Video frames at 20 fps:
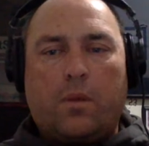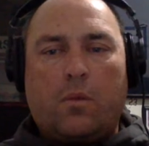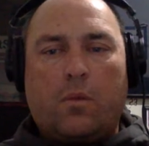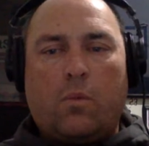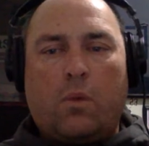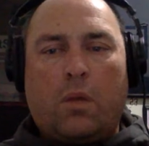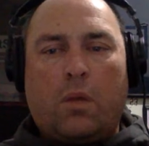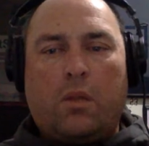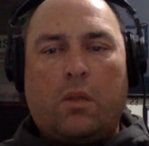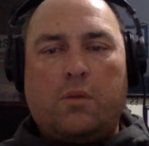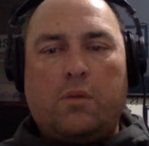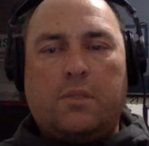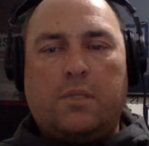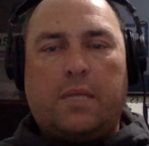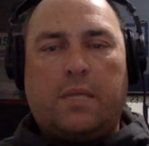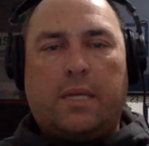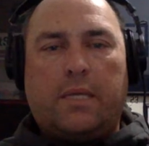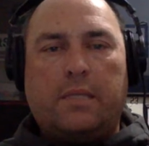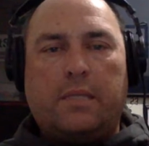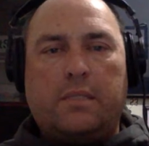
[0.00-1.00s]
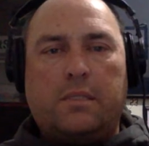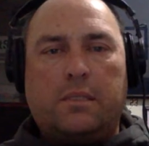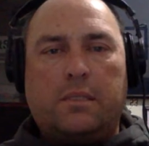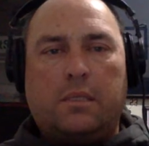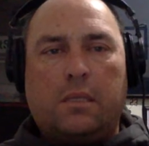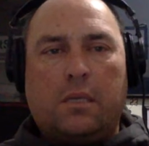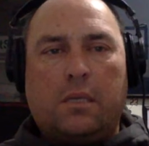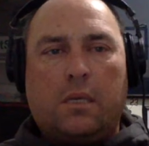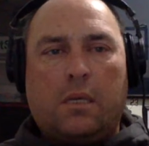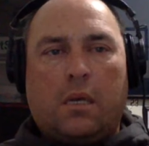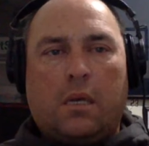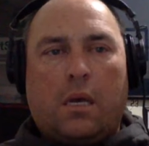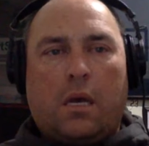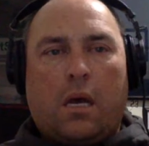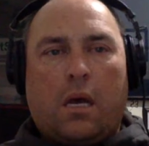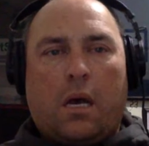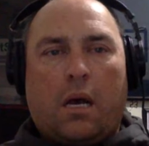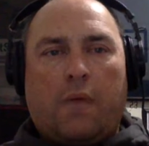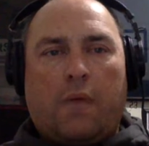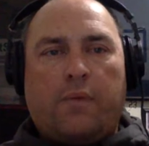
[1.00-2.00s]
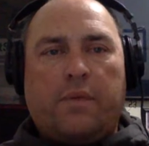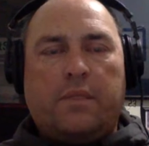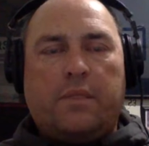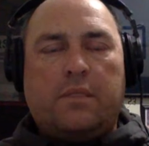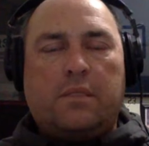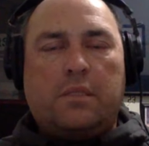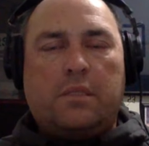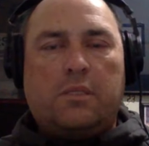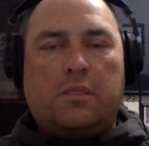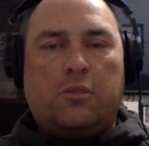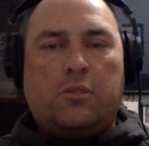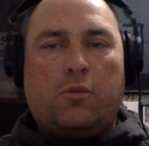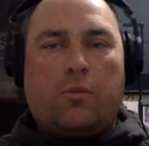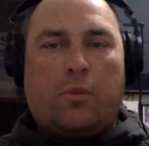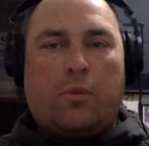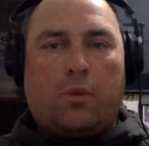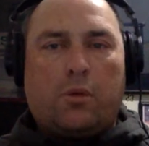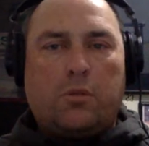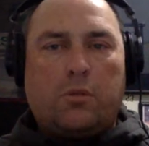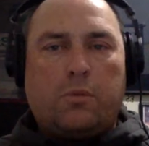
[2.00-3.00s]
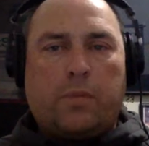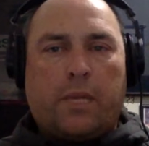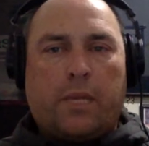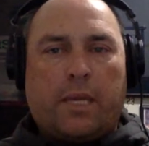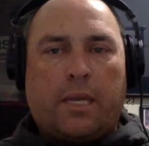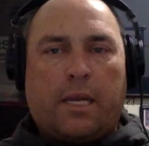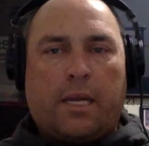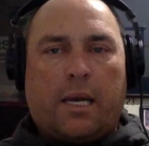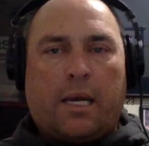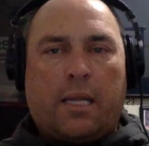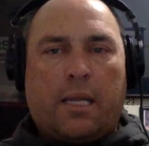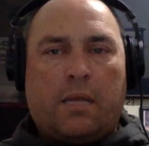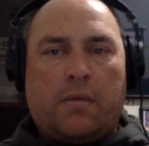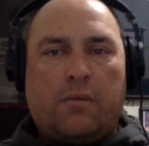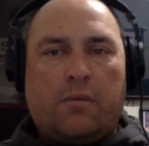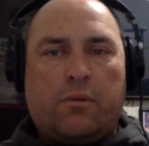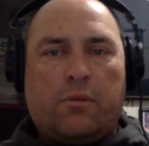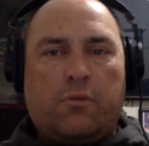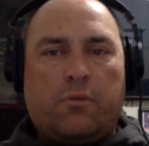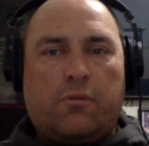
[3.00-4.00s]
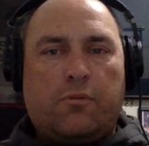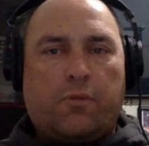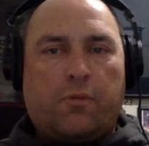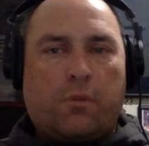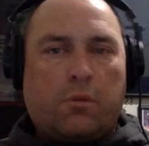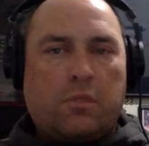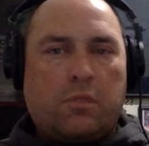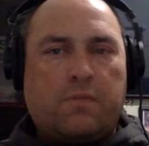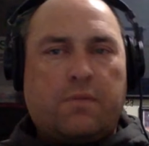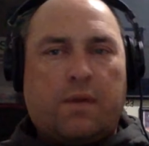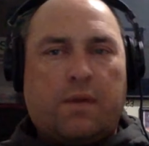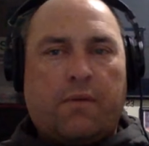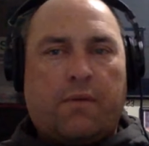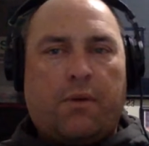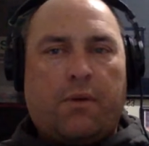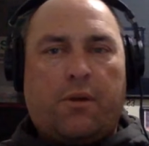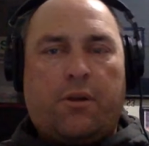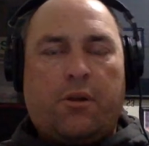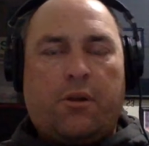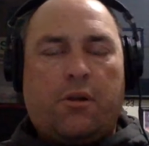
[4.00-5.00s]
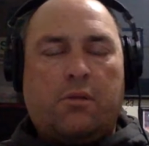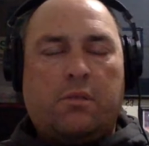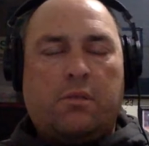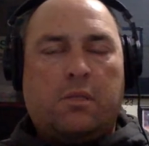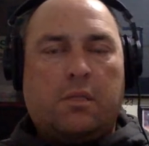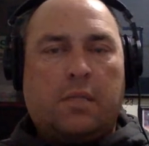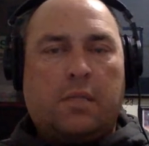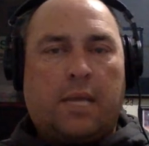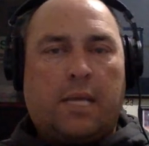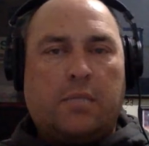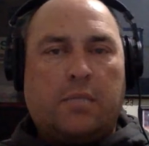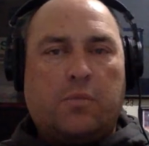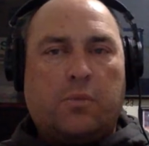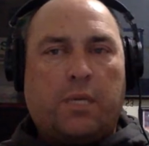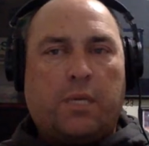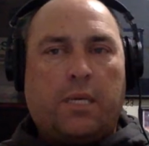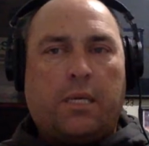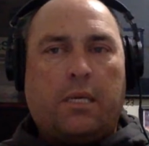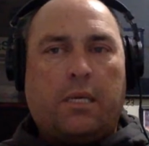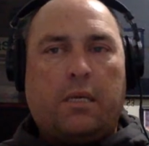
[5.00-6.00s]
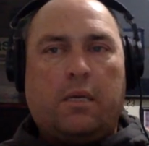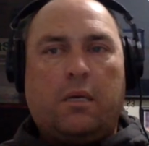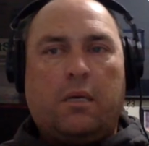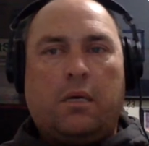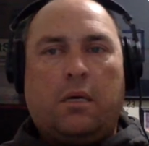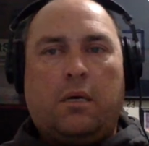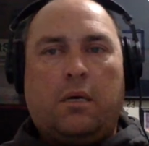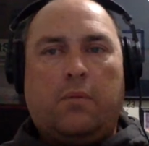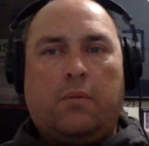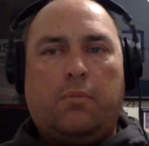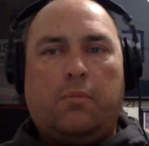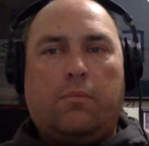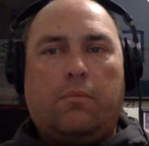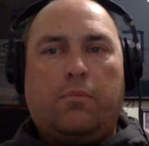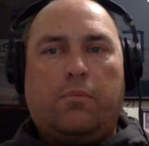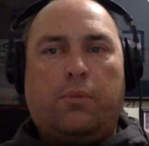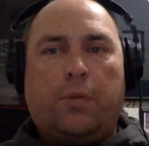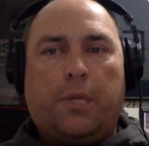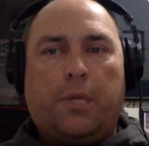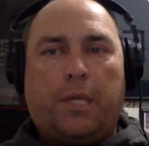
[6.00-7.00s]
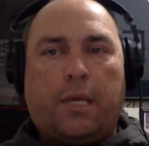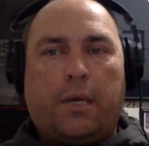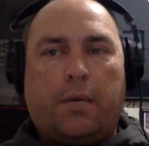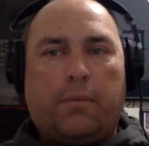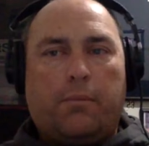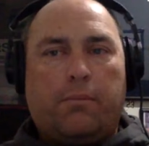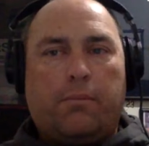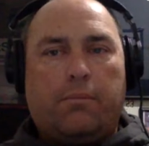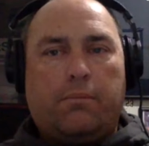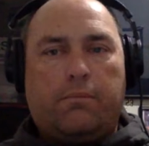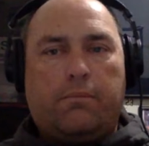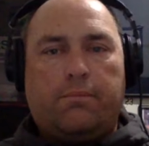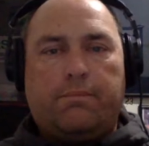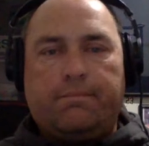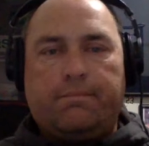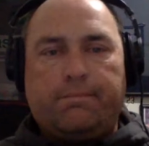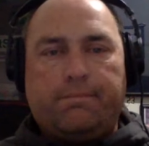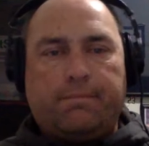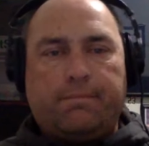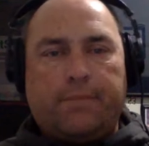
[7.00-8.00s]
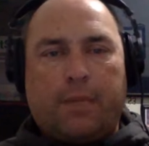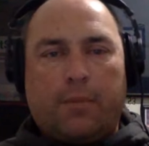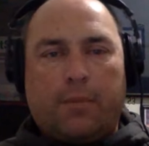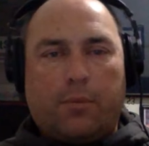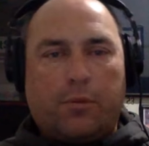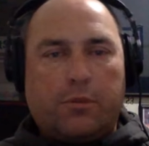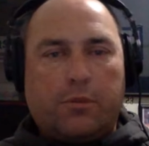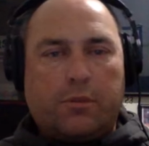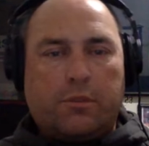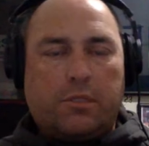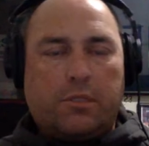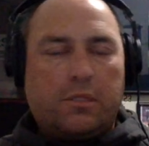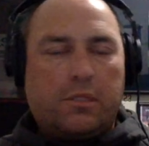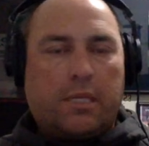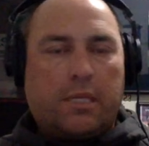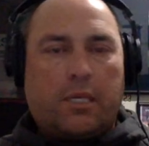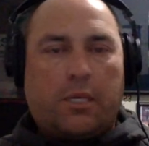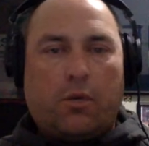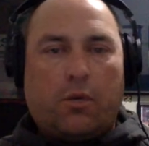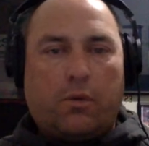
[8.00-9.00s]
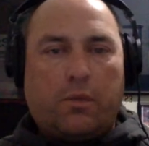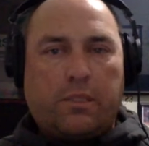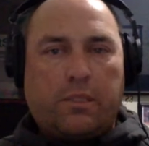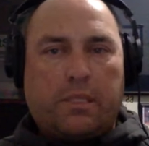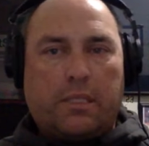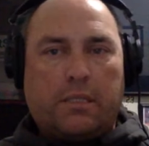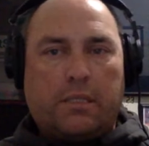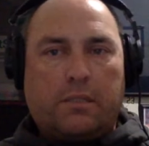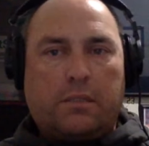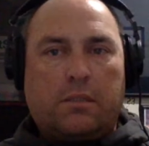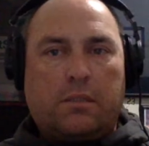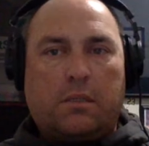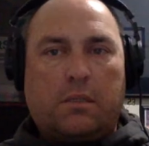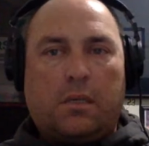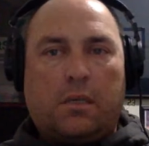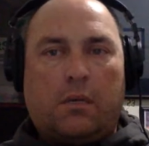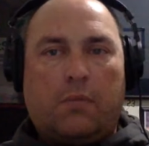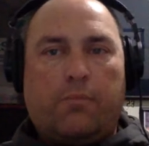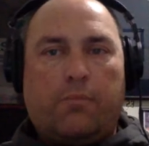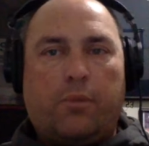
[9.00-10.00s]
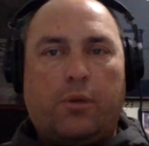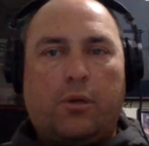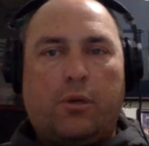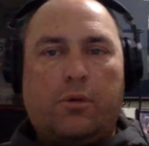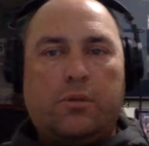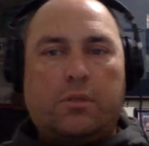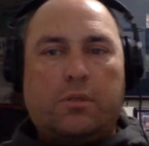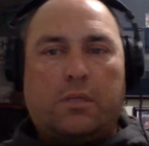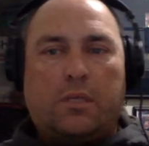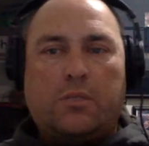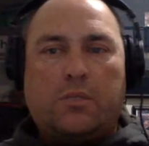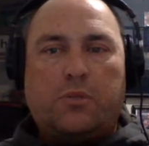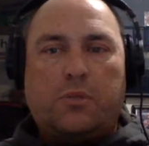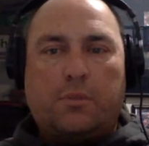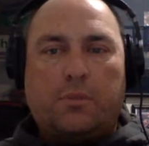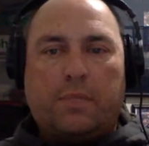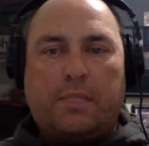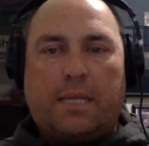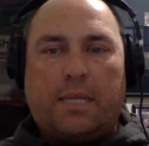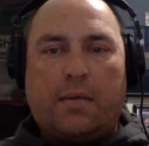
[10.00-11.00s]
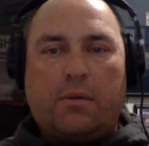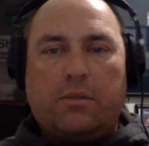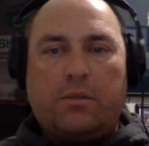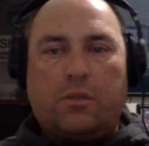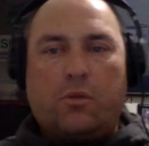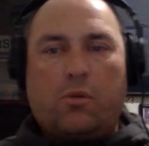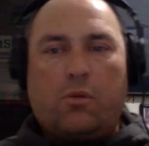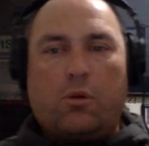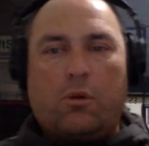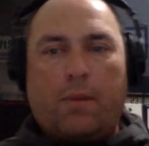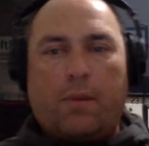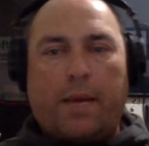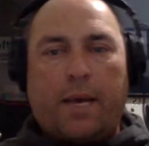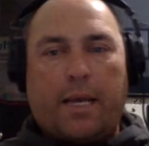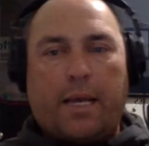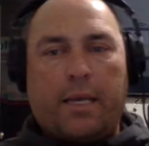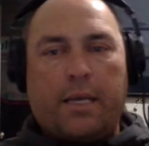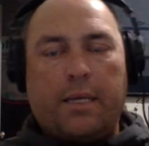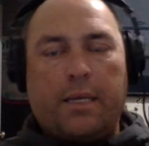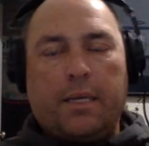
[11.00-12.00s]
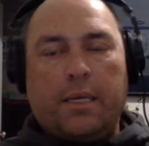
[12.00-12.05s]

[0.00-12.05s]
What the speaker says: One of those things, obviously, Joe Burrow is playing at a high level, threw for almost 500 yards last week, putting up numbers just like he always does. Burrow's an extremely talented quarterback.